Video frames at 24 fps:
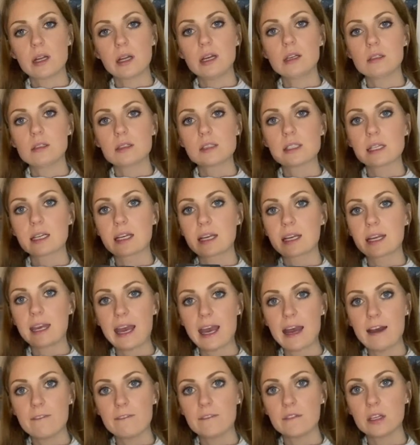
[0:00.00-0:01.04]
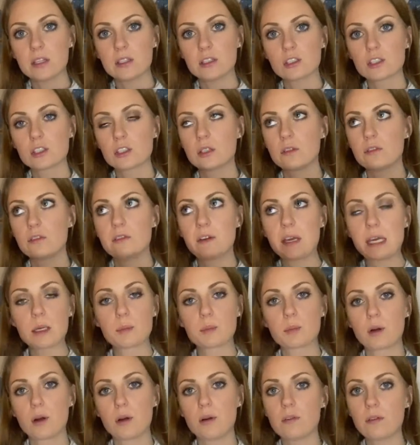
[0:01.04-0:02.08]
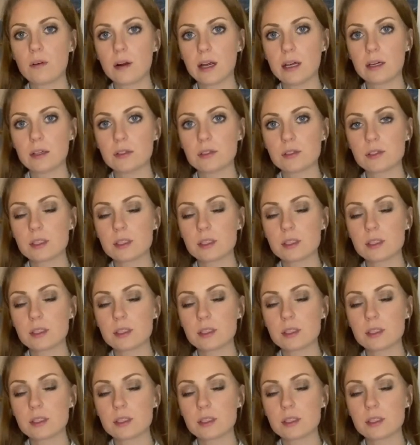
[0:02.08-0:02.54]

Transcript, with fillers: else, like a catfish, fake profile,